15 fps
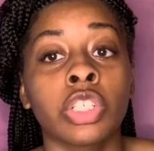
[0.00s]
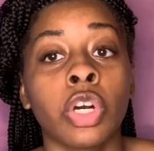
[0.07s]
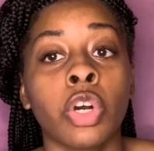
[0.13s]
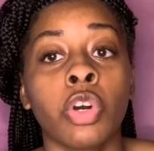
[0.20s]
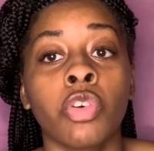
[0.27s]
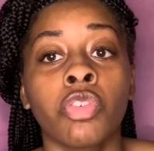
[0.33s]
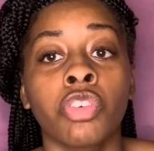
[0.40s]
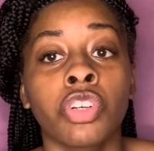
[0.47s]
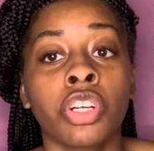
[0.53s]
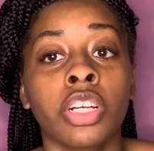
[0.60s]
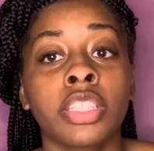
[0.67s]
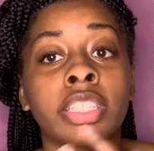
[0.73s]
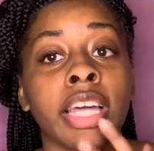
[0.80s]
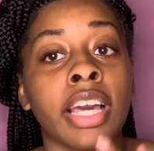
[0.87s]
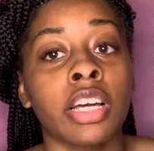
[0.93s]
over
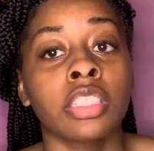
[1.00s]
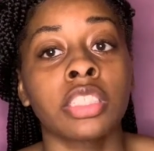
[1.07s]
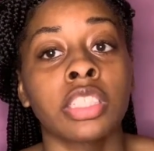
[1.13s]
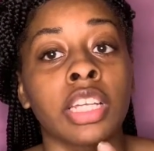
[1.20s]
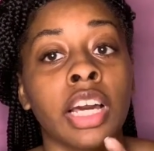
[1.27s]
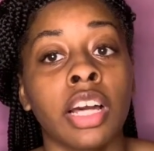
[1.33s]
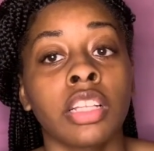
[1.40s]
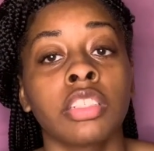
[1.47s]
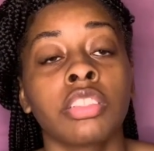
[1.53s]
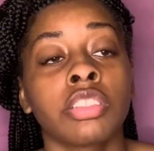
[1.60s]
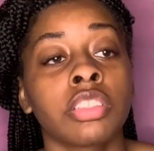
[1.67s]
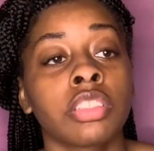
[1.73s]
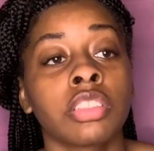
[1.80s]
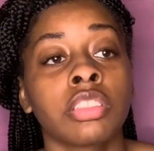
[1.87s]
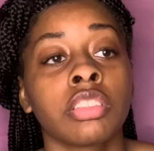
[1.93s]

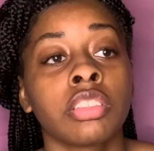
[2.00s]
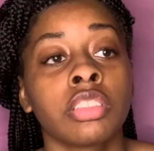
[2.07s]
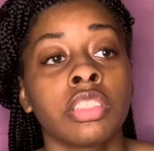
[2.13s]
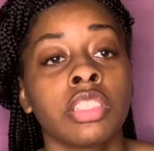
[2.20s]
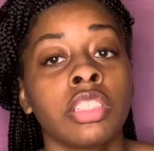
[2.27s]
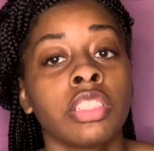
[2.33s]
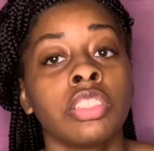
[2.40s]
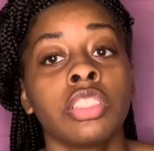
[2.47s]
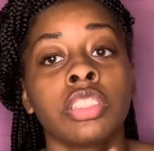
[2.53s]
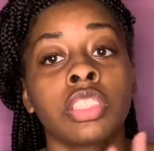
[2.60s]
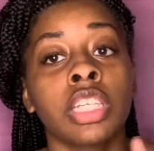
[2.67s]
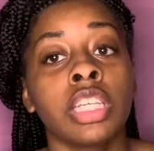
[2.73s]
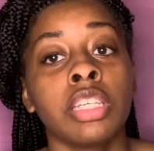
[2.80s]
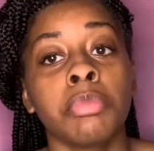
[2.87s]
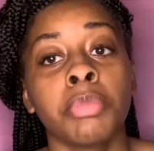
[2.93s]
$1,000, just
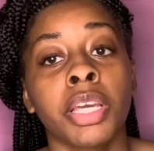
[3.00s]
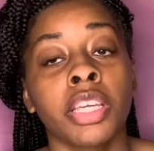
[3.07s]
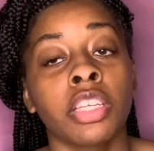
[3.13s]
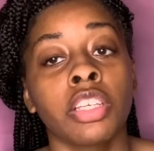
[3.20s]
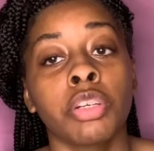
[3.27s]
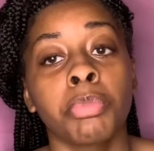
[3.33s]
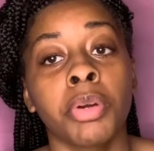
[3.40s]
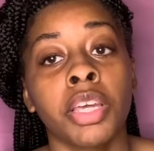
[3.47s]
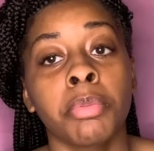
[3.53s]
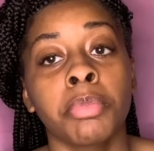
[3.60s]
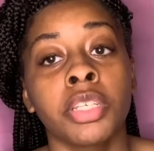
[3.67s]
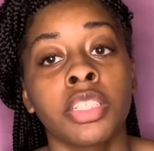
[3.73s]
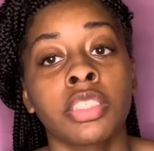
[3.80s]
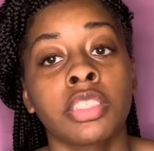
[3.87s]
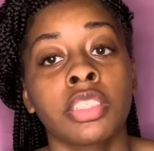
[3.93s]
keep making your
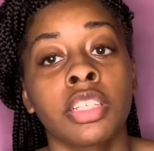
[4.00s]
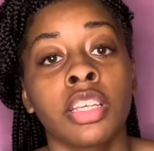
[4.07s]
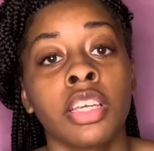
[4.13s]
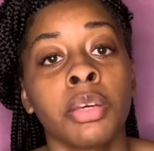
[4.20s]
payments.